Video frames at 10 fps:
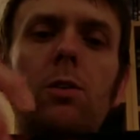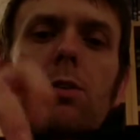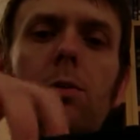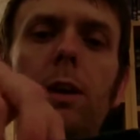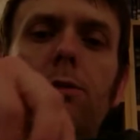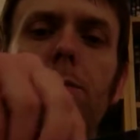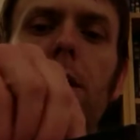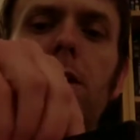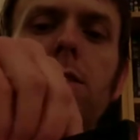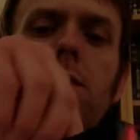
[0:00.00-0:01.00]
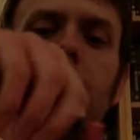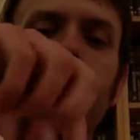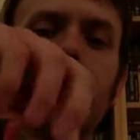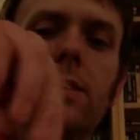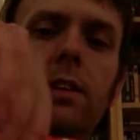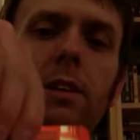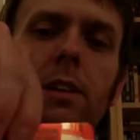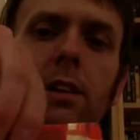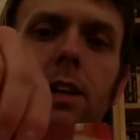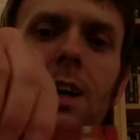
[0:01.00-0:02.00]
all the way from Holland.
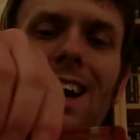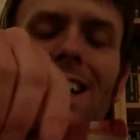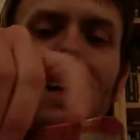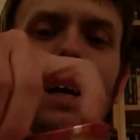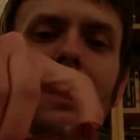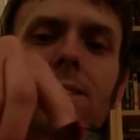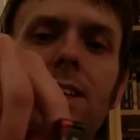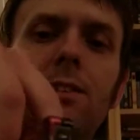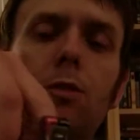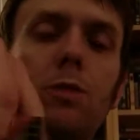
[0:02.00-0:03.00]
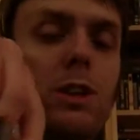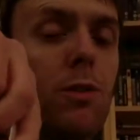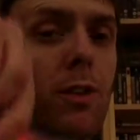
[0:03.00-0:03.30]
And that is his original